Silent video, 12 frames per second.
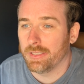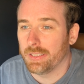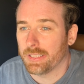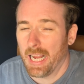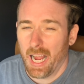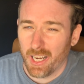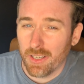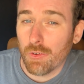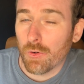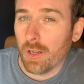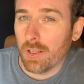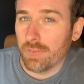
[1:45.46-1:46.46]
is kind of
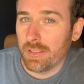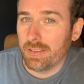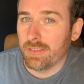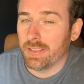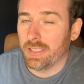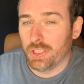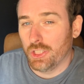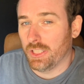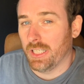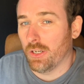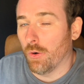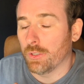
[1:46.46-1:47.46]
irrelevant. It's
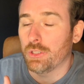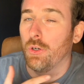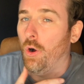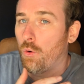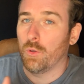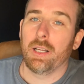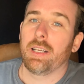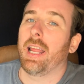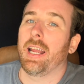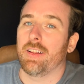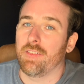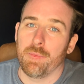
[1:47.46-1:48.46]
just going to only
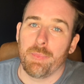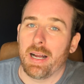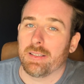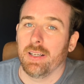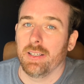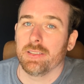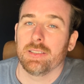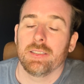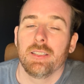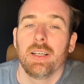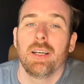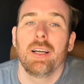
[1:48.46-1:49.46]
negative impact us.
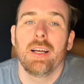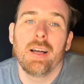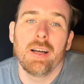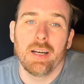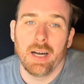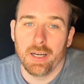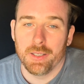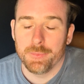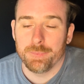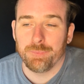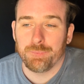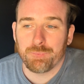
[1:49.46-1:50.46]

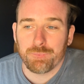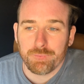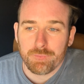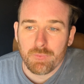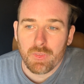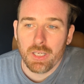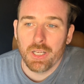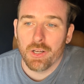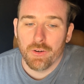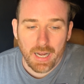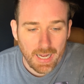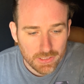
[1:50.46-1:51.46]

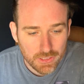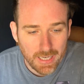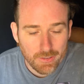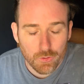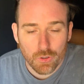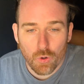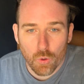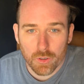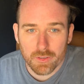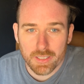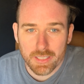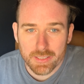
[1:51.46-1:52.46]
As I
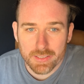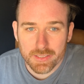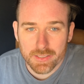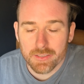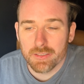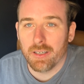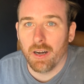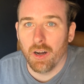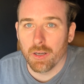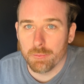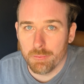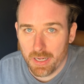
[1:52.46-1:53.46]
record this
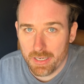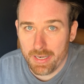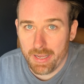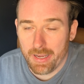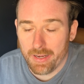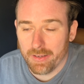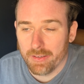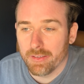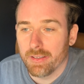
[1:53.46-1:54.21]
on Monday,